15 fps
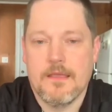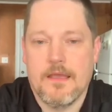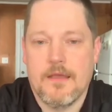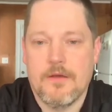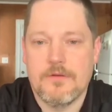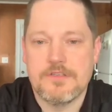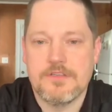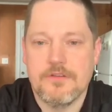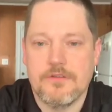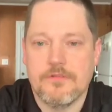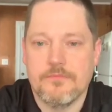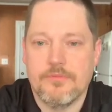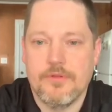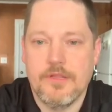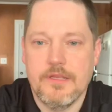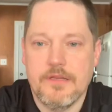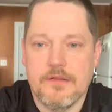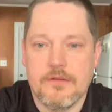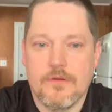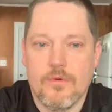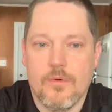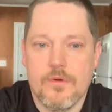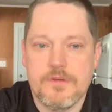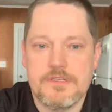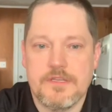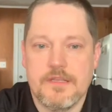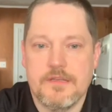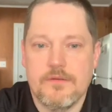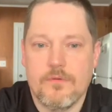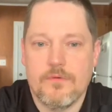I also completed a course
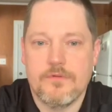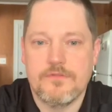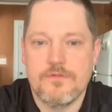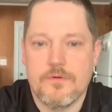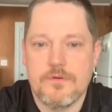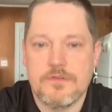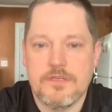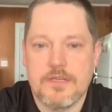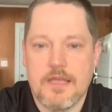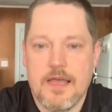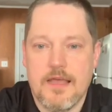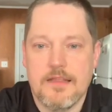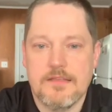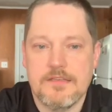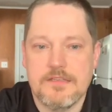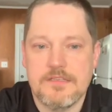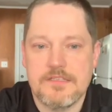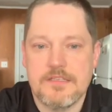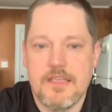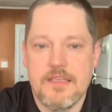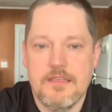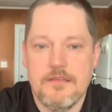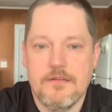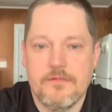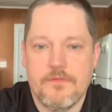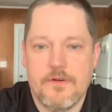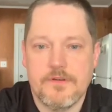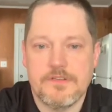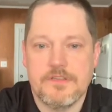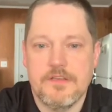at North Georgia College and State
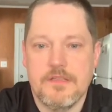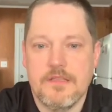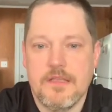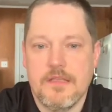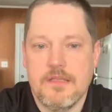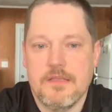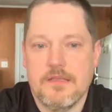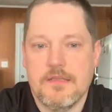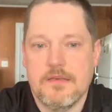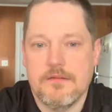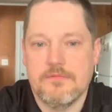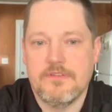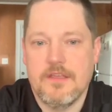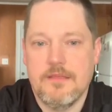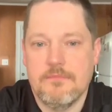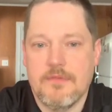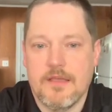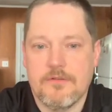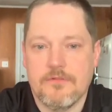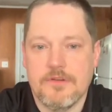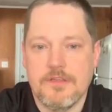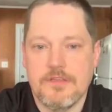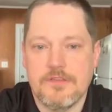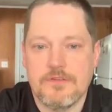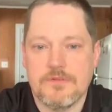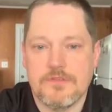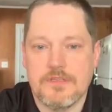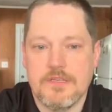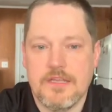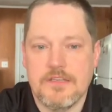University and obtained my
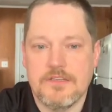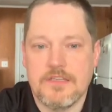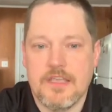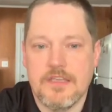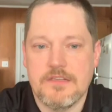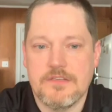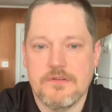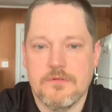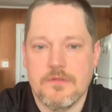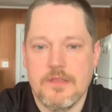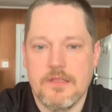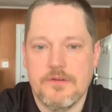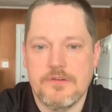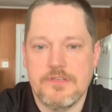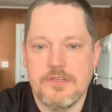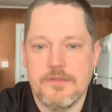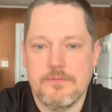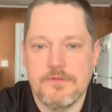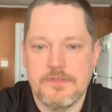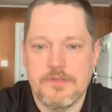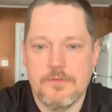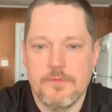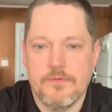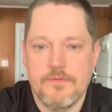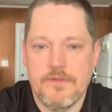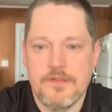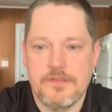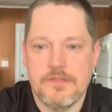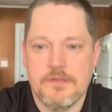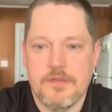credentials in educational leadership and
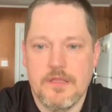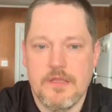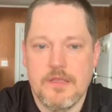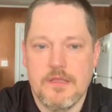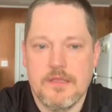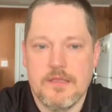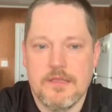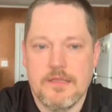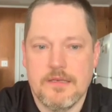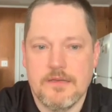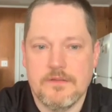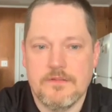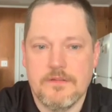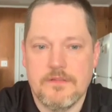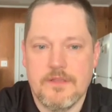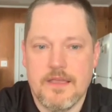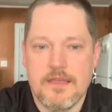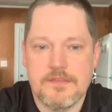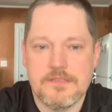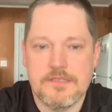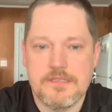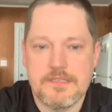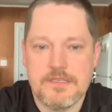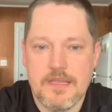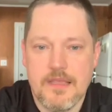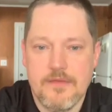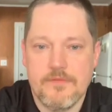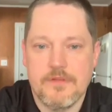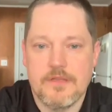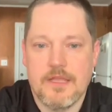supervision. And in
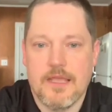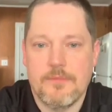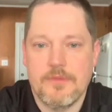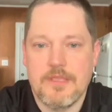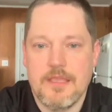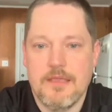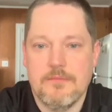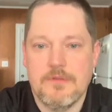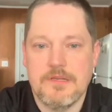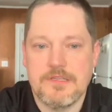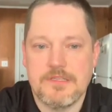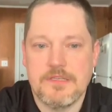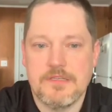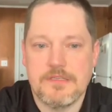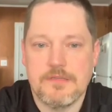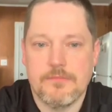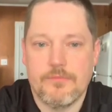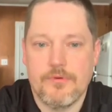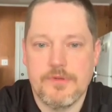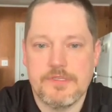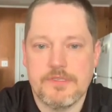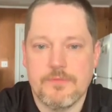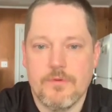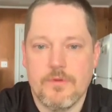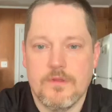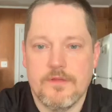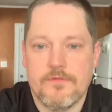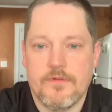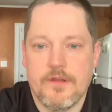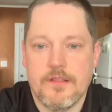2007, I became an assistant
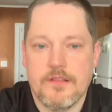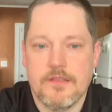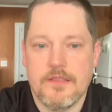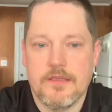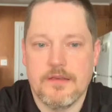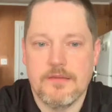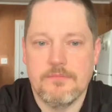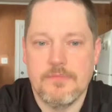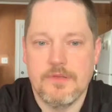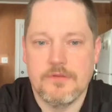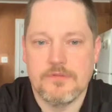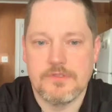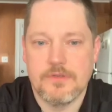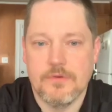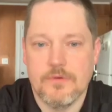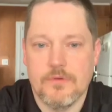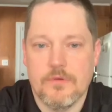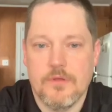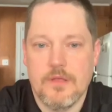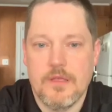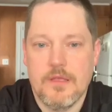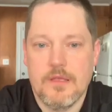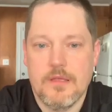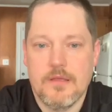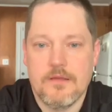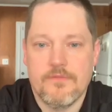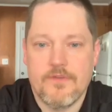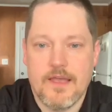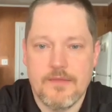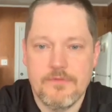principal at Franklin County Middle School.
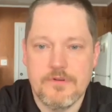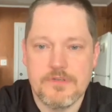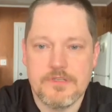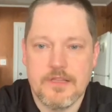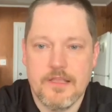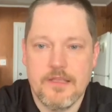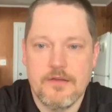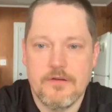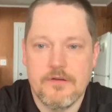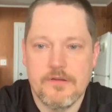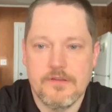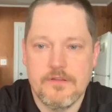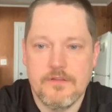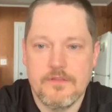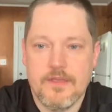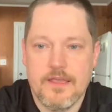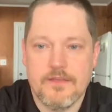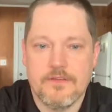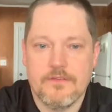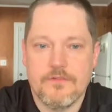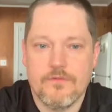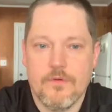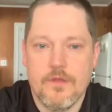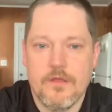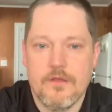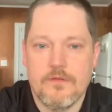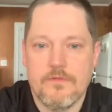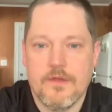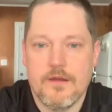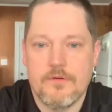5 years later, in
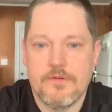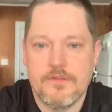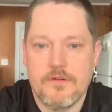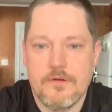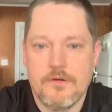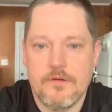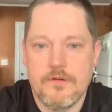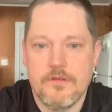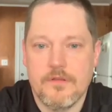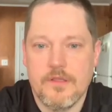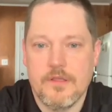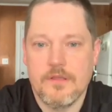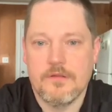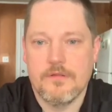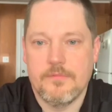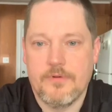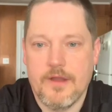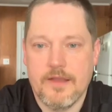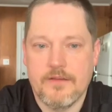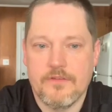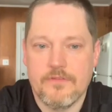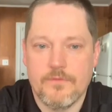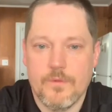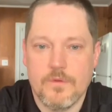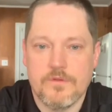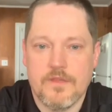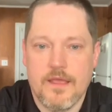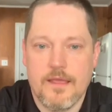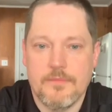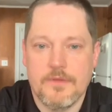2012, I returned to practice
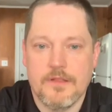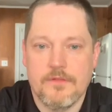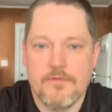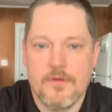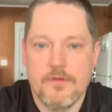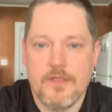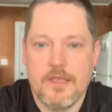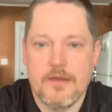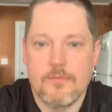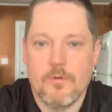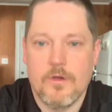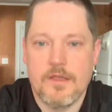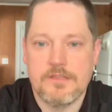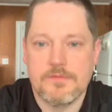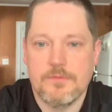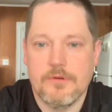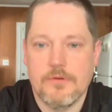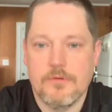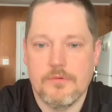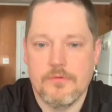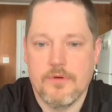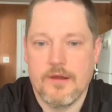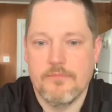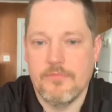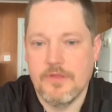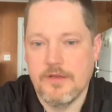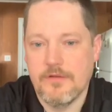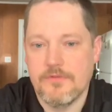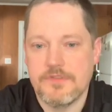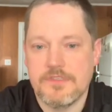full-time at Livonia Animal Hospital, where I've
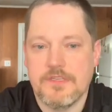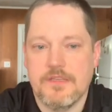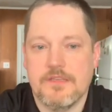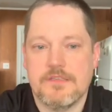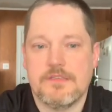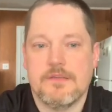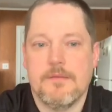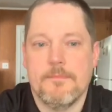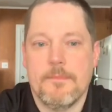been ever since.